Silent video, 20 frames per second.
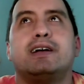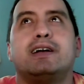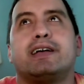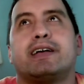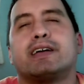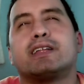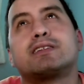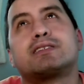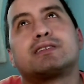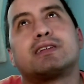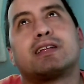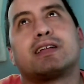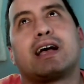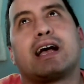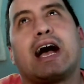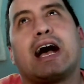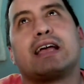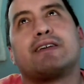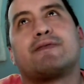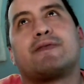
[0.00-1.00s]
It doesn't,
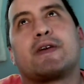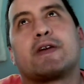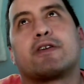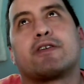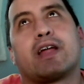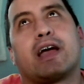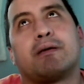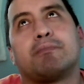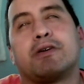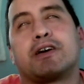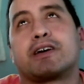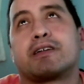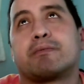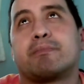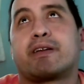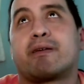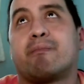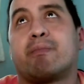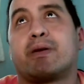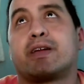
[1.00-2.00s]
I figured I'm not gonna
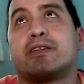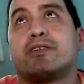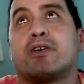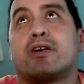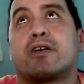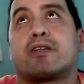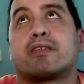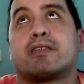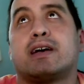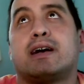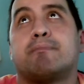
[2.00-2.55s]
make a big deal out of that,